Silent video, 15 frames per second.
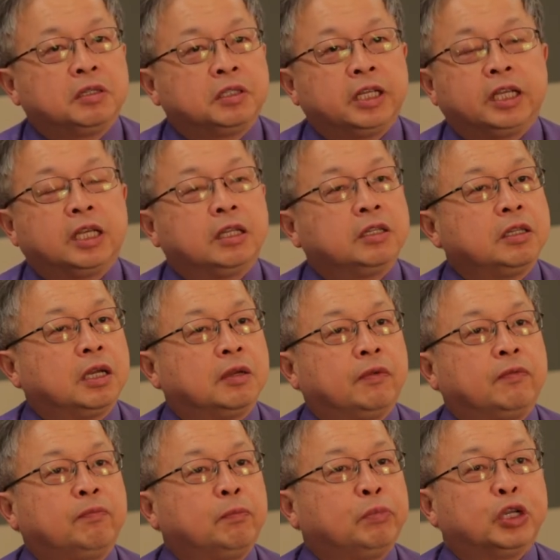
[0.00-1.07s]
taking uh,
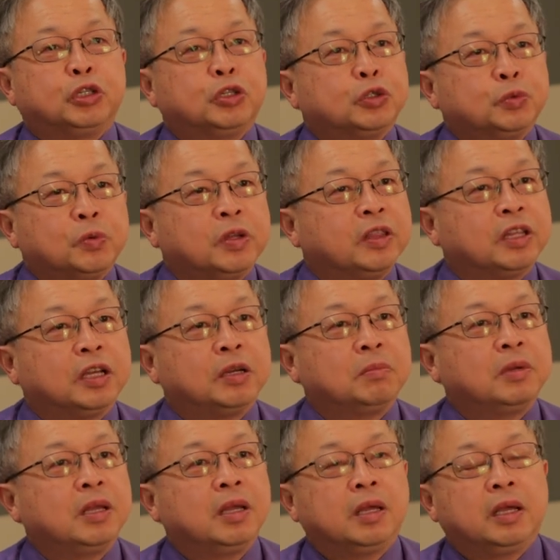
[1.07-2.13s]
pictures with
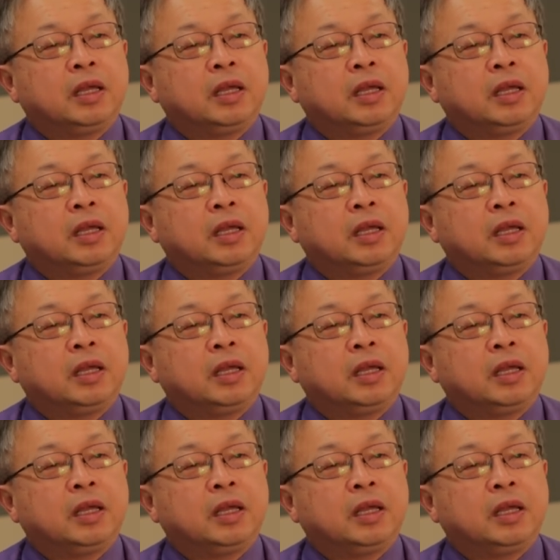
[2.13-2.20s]
them,